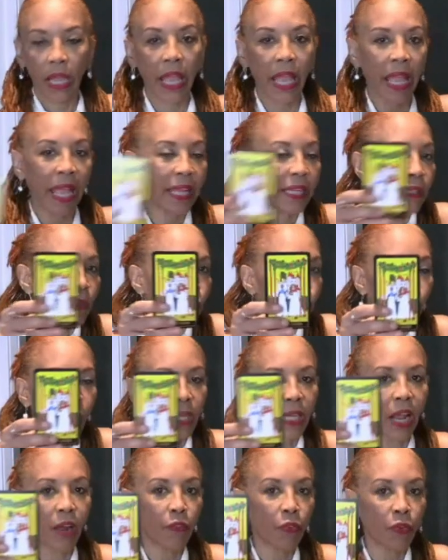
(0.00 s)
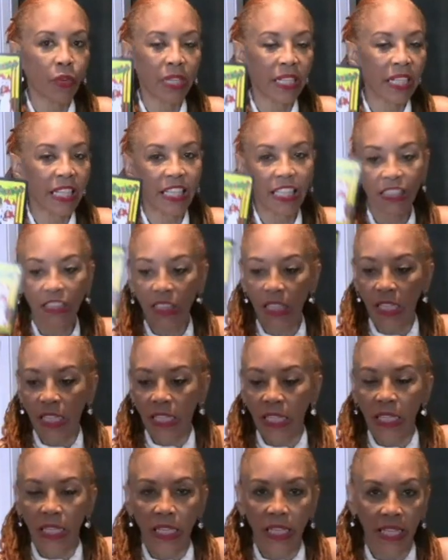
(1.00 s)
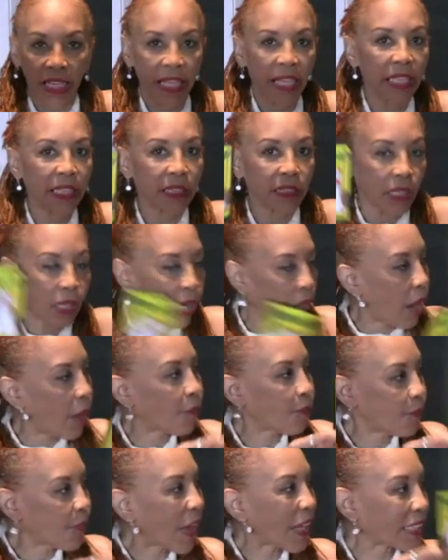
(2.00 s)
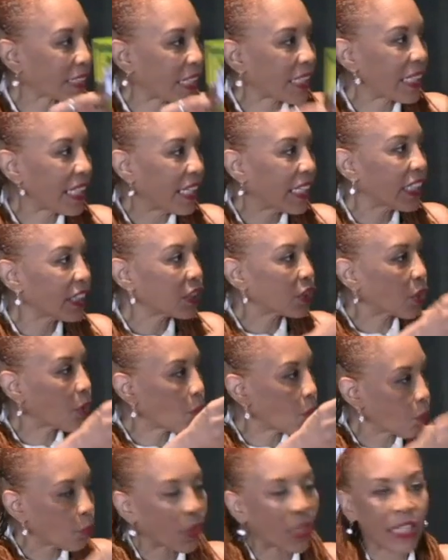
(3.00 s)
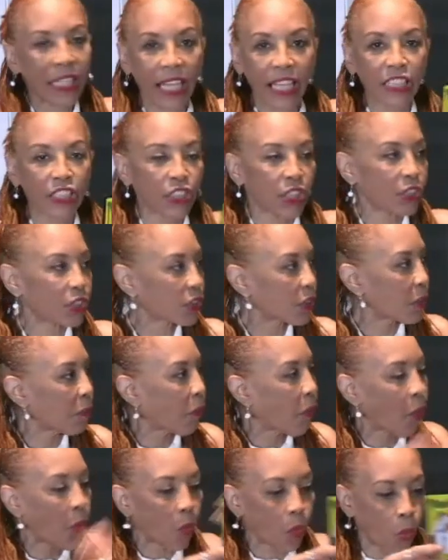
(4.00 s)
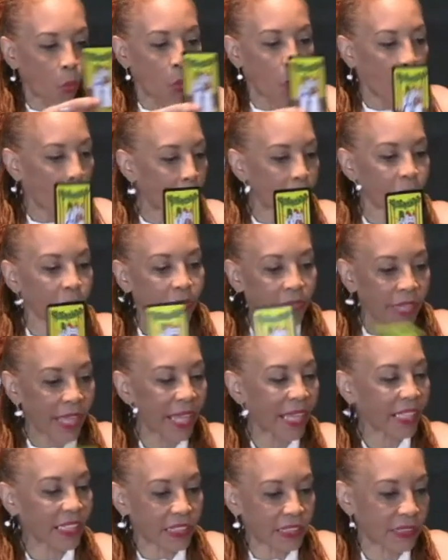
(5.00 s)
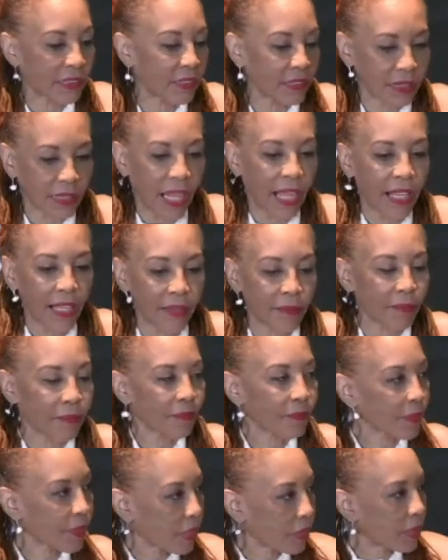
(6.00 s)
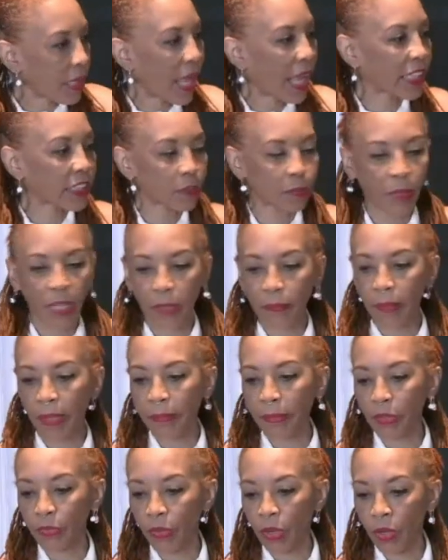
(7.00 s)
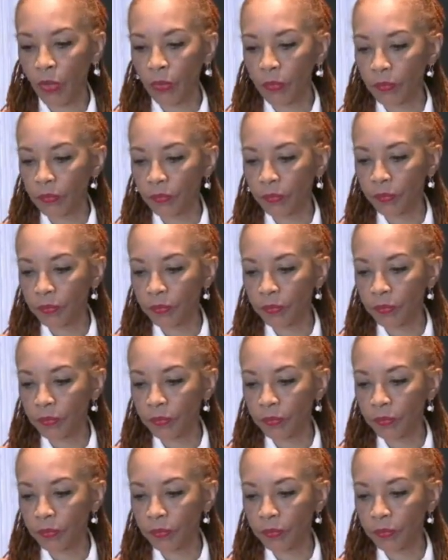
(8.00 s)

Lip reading: And whatever it is, it affected his relationship or it. Explain, baby Crone.